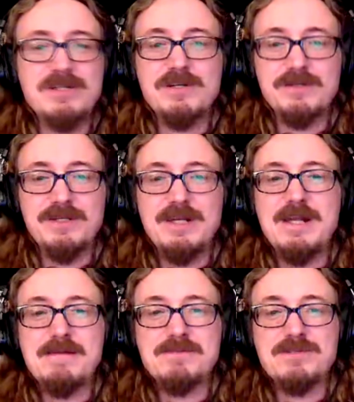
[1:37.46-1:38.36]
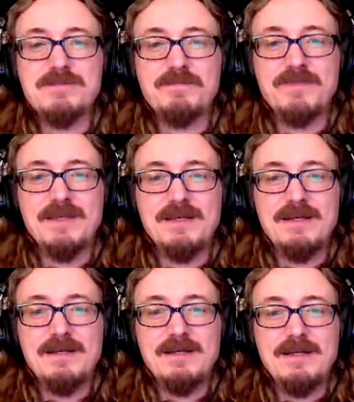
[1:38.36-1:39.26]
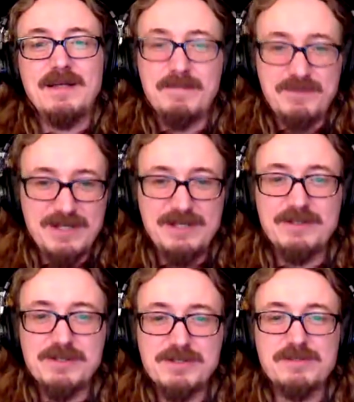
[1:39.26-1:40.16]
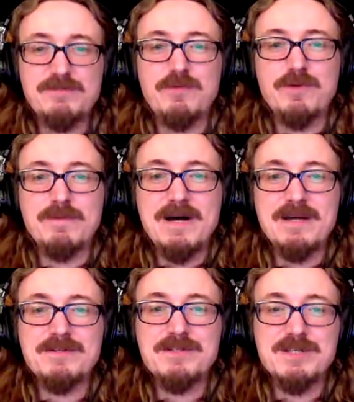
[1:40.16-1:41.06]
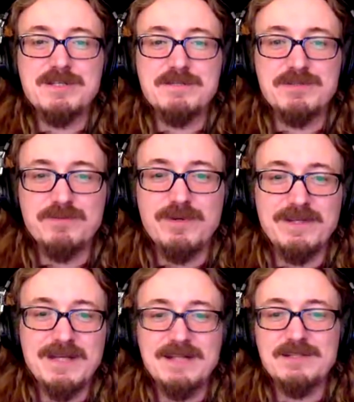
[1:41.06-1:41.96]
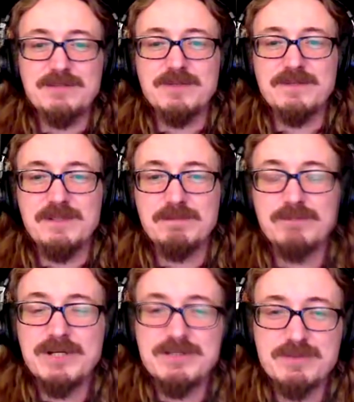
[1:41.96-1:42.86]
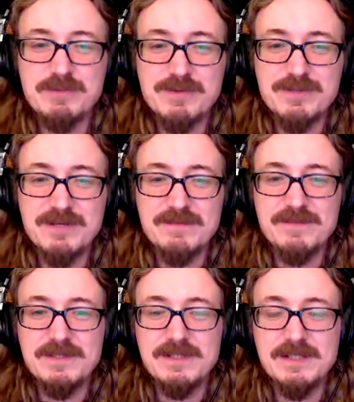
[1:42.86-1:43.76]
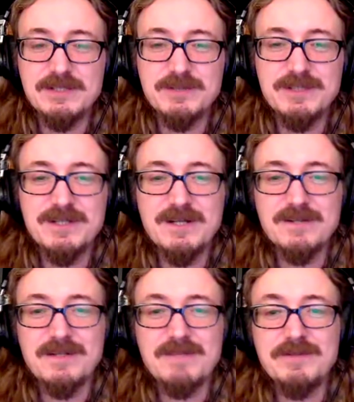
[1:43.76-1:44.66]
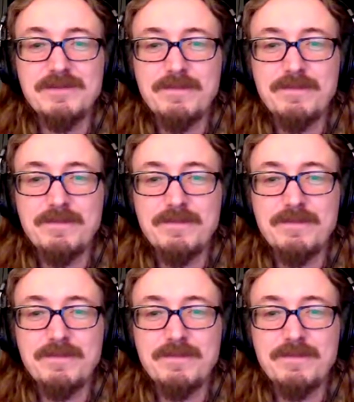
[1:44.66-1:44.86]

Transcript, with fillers: Tale games, updating those for modern systems and rolling that into one of the pledge rewards, right, for the uh, twenty dollar level?